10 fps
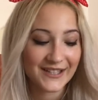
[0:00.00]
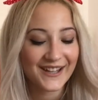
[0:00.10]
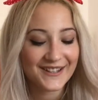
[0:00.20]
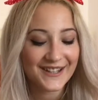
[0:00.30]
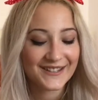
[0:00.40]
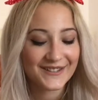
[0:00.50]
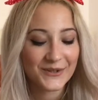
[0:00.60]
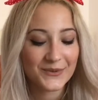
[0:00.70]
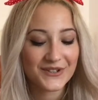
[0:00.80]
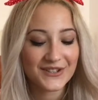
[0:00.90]
And yeah,
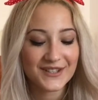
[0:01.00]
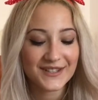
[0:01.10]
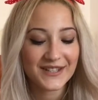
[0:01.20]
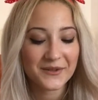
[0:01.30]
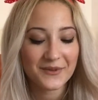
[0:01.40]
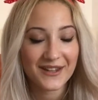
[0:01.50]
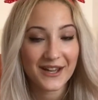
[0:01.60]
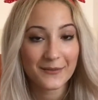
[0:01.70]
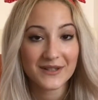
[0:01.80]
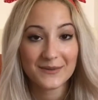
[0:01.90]
so be sure to tell me in the
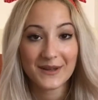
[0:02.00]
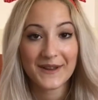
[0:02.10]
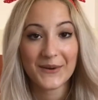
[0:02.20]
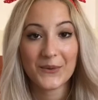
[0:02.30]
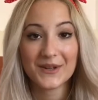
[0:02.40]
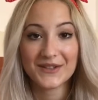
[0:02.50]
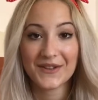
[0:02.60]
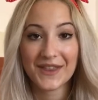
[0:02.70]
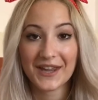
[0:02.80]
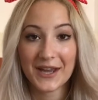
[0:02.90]
comments below what do
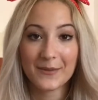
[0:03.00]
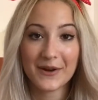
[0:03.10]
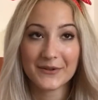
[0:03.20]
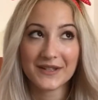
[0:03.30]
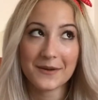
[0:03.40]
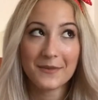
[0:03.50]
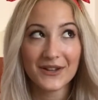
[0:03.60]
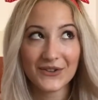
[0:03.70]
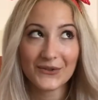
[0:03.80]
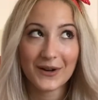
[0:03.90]
you think about my
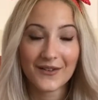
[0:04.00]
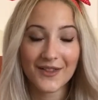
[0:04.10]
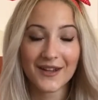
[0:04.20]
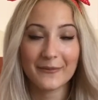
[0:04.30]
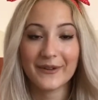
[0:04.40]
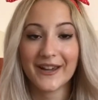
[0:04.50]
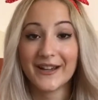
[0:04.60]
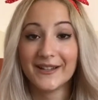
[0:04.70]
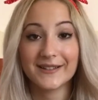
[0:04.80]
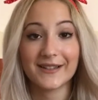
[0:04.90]
new graphic,
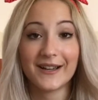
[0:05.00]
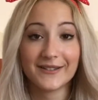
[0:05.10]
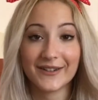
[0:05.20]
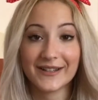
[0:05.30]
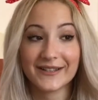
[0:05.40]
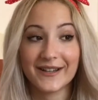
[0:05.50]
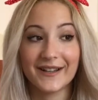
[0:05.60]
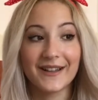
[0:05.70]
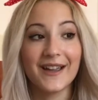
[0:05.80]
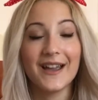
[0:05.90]
because as you can
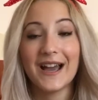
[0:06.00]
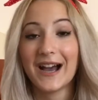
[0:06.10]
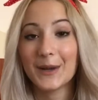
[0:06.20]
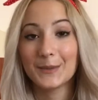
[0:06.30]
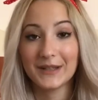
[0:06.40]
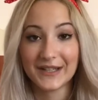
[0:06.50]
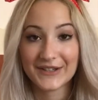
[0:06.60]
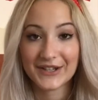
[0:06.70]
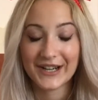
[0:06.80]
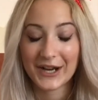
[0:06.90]
tell, I'm
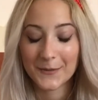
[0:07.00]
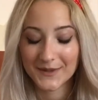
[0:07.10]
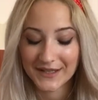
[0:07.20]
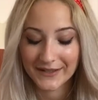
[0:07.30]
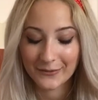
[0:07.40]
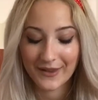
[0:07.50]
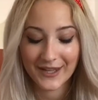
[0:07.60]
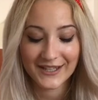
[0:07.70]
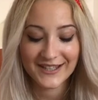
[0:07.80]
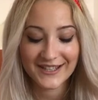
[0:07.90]
literally obsessed with
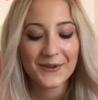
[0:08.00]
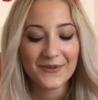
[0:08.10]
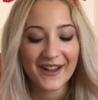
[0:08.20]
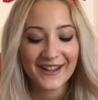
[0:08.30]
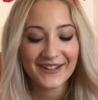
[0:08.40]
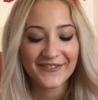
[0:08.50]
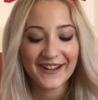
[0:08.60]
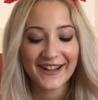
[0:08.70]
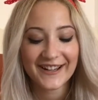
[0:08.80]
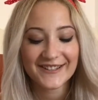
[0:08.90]
it. But
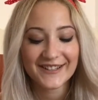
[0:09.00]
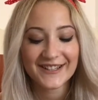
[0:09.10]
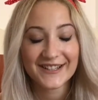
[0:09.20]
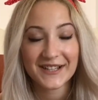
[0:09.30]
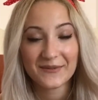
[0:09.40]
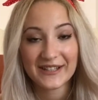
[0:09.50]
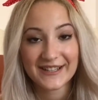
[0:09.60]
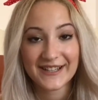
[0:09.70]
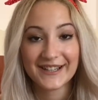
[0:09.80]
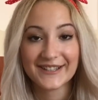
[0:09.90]
anyway, as you can tell by the
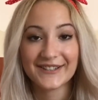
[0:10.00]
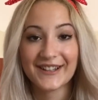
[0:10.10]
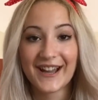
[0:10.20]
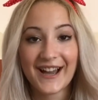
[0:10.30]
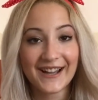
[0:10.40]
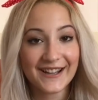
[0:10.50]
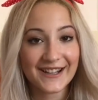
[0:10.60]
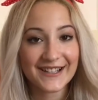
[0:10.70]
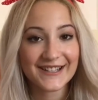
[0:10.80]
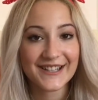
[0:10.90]
title, I
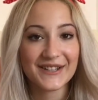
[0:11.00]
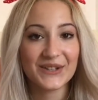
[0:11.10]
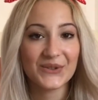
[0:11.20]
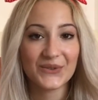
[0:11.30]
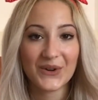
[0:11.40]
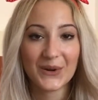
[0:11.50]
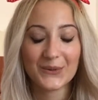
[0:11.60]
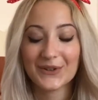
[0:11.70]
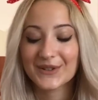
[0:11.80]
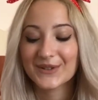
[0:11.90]
got a new phone.